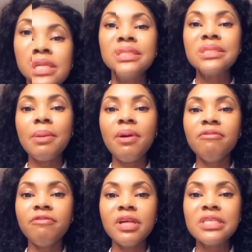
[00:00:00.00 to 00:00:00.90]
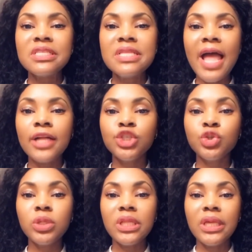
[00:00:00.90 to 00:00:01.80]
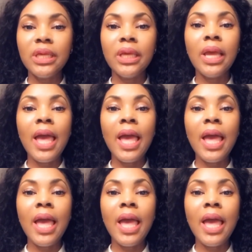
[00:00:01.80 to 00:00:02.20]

of us naturally